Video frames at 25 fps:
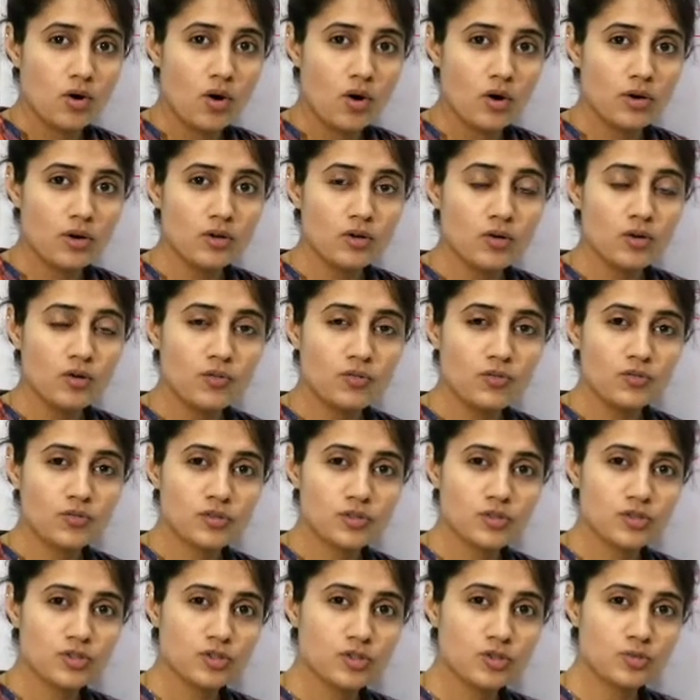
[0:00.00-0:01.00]
order of
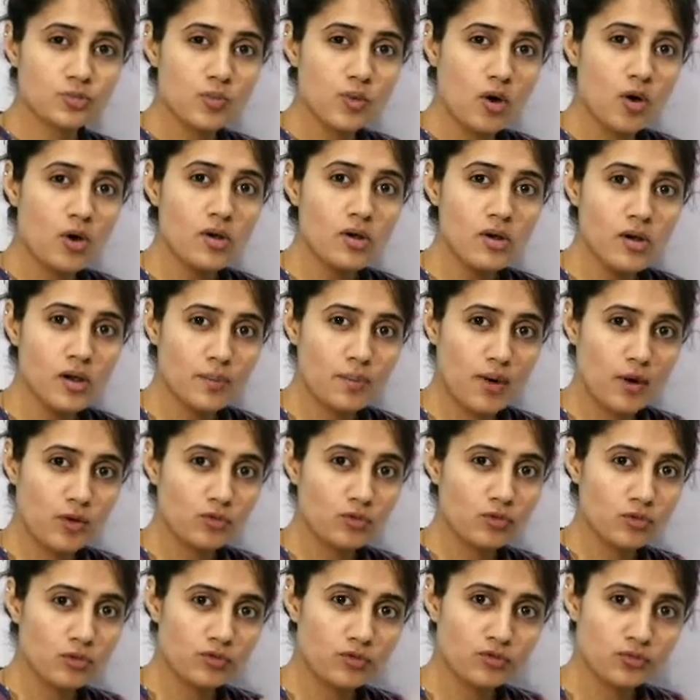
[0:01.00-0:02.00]
small
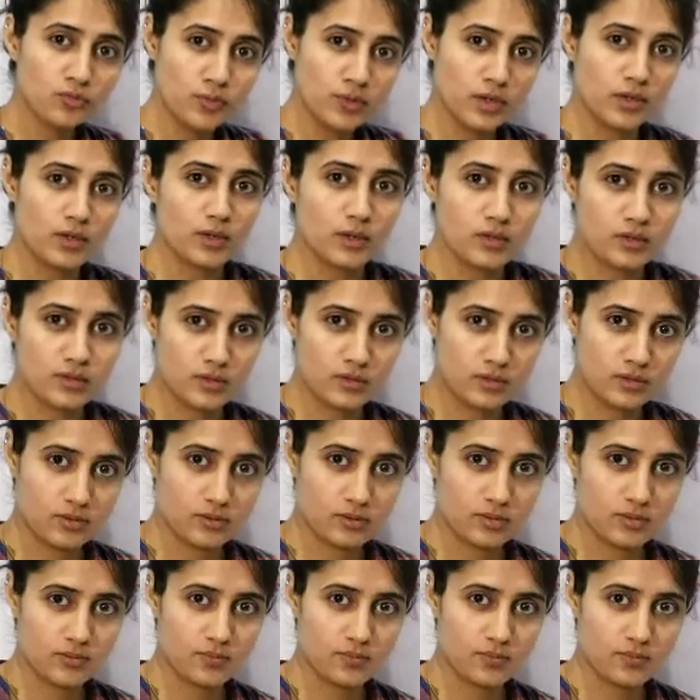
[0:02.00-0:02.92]
amount of burgers.